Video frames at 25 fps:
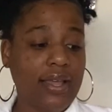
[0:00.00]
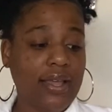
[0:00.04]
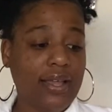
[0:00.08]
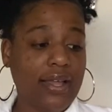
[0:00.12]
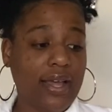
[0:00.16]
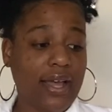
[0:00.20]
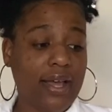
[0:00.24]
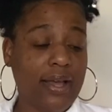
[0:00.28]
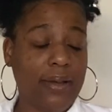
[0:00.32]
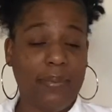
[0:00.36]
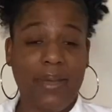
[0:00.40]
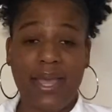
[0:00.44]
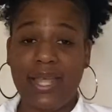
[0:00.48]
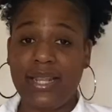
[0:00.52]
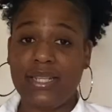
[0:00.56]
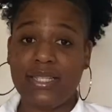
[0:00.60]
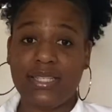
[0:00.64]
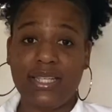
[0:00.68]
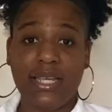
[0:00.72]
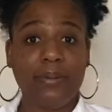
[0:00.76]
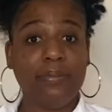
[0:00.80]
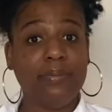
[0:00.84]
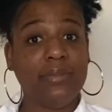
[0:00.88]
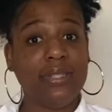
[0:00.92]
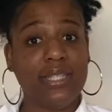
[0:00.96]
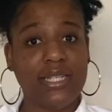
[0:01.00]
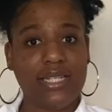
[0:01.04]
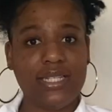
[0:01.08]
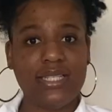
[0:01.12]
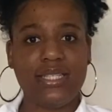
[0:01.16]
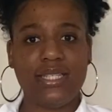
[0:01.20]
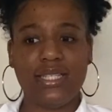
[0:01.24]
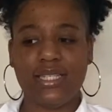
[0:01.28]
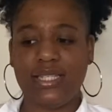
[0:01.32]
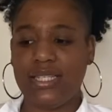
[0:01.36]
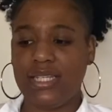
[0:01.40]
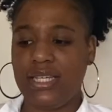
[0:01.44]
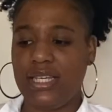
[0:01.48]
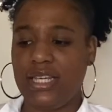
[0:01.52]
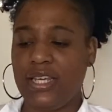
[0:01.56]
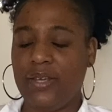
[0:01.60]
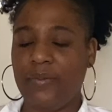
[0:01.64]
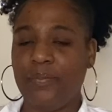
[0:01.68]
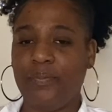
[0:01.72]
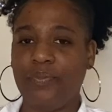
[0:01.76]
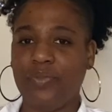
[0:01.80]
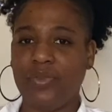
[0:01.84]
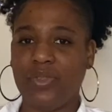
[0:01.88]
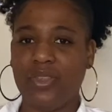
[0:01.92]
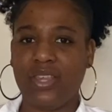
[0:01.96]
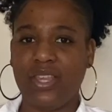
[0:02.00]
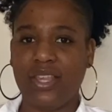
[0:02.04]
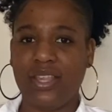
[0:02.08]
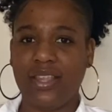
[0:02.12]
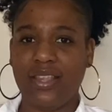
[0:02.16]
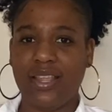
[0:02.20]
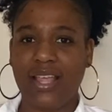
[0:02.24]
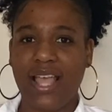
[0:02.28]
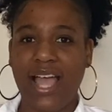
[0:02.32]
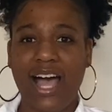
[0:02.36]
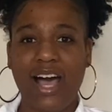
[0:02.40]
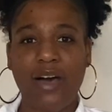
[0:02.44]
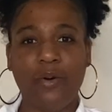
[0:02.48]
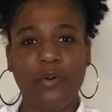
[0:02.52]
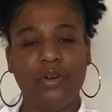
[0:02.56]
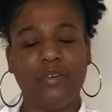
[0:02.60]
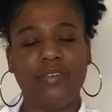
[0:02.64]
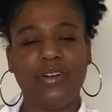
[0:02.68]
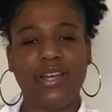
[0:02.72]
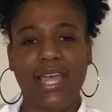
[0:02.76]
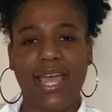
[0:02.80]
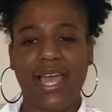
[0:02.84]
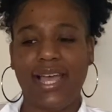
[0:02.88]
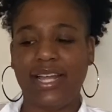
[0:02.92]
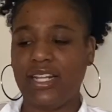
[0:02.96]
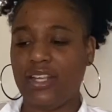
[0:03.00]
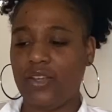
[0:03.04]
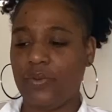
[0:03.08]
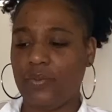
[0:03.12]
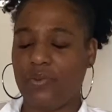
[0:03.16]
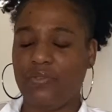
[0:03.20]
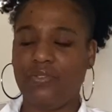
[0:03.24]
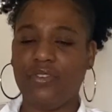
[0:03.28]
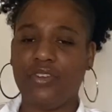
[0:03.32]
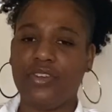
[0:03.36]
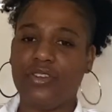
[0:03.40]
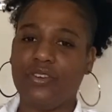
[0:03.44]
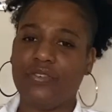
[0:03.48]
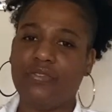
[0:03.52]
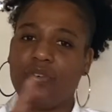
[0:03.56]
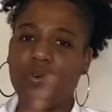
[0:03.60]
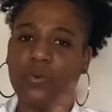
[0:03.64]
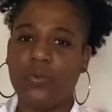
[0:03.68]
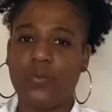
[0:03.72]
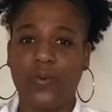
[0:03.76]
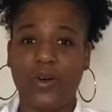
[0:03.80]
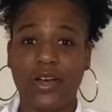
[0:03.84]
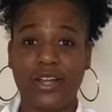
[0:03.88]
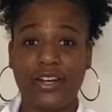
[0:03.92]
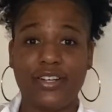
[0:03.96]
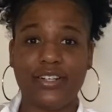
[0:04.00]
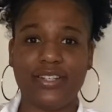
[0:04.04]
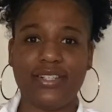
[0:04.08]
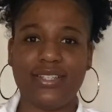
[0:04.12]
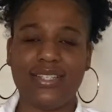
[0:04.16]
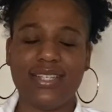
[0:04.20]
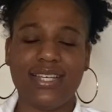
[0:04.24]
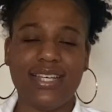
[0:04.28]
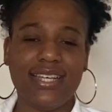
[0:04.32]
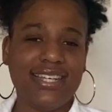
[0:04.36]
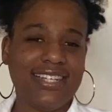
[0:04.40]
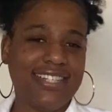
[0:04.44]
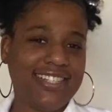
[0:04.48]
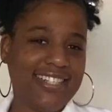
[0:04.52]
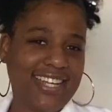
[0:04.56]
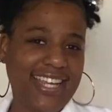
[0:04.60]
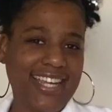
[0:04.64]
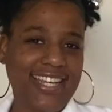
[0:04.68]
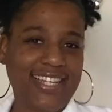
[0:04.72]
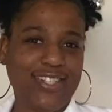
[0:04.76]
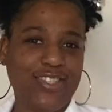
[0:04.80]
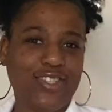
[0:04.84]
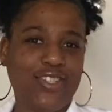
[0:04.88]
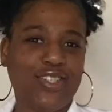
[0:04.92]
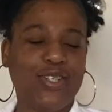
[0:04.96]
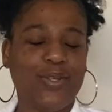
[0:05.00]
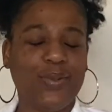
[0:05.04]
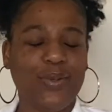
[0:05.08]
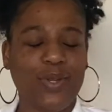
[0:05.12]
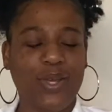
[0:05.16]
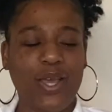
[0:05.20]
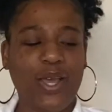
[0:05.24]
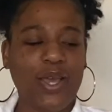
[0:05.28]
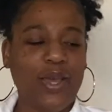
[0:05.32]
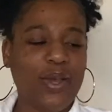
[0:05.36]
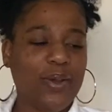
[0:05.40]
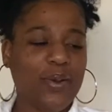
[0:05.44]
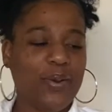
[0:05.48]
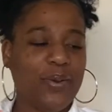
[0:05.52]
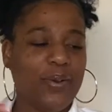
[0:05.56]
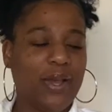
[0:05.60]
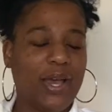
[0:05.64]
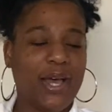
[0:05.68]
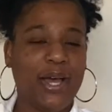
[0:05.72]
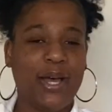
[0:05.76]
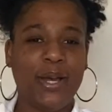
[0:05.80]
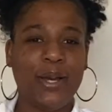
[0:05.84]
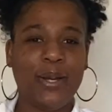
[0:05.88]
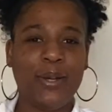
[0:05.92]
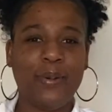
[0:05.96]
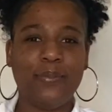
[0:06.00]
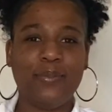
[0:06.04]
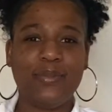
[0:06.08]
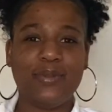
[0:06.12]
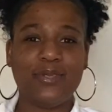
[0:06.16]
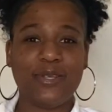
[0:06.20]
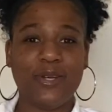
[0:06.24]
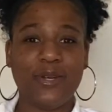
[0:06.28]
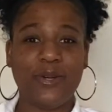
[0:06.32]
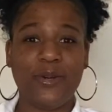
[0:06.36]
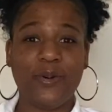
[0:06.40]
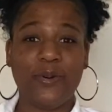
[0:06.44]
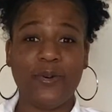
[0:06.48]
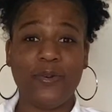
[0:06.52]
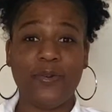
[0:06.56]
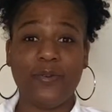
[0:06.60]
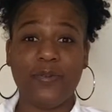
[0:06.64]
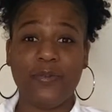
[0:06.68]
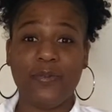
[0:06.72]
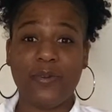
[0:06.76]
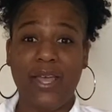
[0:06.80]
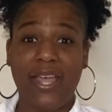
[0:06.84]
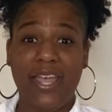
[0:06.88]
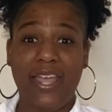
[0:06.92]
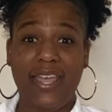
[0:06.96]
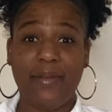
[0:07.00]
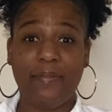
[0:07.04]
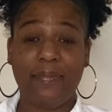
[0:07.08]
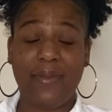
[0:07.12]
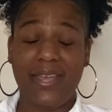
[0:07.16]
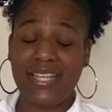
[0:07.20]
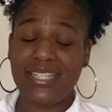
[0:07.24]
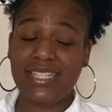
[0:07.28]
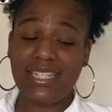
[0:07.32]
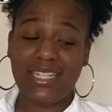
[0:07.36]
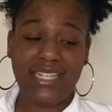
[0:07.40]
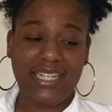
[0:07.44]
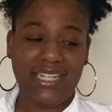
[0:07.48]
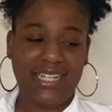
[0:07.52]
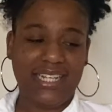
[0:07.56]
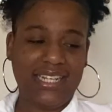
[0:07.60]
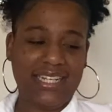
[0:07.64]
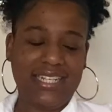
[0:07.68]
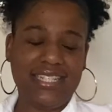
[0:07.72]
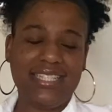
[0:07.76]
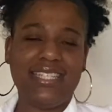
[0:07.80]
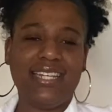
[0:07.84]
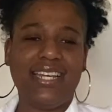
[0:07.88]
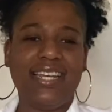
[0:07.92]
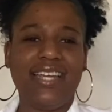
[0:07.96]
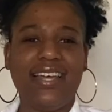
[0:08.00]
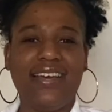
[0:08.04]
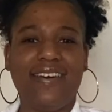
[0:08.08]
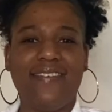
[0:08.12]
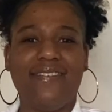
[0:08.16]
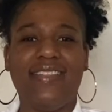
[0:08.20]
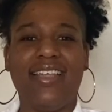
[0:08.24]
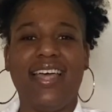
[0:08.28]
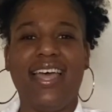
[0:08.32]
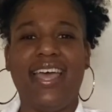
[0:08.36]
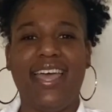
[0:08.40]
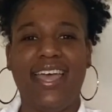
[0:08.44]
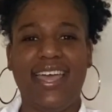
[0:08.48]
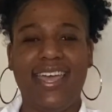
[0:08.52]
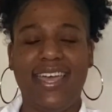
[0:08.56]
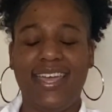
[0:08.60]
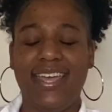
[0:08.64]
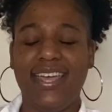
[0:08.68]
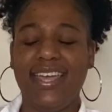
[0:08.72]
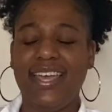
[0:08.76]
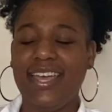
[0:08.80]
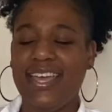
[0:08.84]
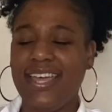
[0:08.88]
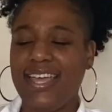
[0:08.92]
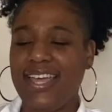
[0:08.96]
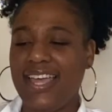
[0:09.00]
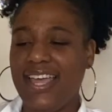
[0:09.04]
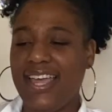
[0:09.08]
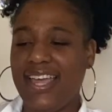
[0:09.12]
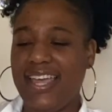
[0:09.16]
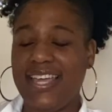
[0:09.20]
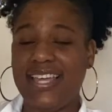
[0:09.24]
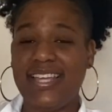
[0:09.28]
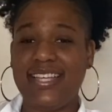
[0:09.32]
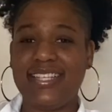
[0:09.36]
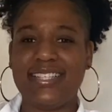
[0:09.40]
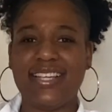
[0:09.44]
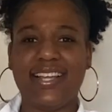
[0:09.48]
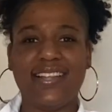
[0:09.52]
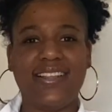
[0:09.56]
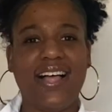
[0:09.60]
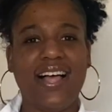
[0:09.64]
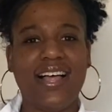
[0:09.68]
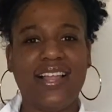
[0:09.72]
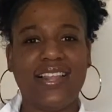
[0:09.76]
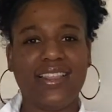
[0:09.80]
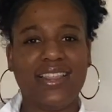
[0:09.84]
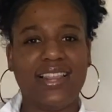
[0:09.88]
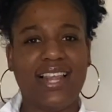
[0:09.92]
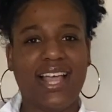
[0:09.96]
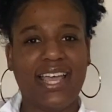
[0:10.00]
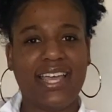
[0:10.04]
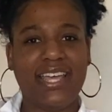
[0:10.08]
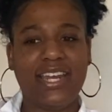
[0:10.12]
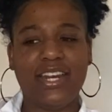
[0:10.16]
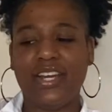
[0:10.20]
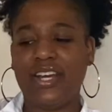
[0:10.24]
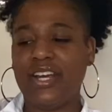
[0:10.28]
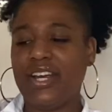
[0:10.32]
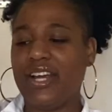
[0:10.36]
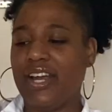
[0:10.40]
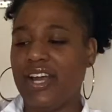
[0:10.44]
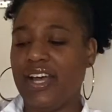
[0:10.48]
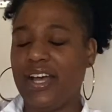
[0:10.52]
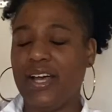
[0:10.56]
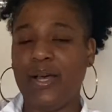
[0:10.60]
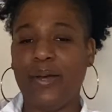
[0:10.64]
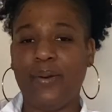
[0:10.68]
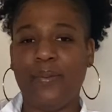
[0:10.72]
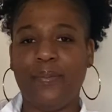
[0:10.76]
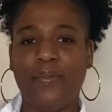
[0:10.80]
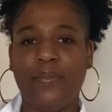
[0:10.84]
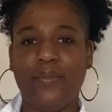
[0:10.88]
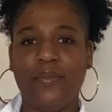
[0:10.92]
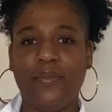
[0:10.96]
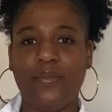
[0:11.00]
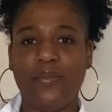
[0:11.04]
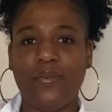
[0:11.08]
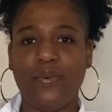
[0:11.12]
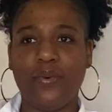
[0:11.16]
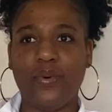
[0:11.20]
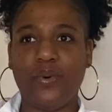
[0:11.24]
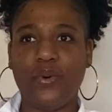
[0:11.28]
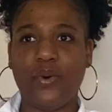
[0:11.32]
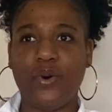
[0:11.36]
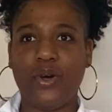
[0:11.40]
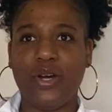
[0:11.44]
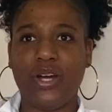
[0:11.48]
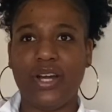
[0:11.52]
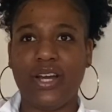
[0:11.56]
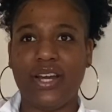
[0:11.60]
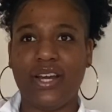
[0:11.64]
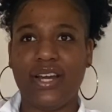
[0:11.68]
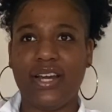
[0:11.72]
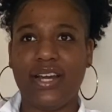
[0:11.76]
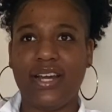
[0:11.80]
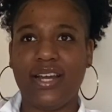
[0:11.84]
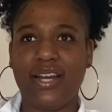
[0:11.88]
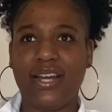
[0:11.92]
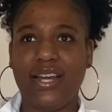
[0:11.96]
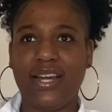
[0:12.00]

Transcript: had the same density, how it reacted with the different waters changed. So basically the density of the egg is a lot lighter, or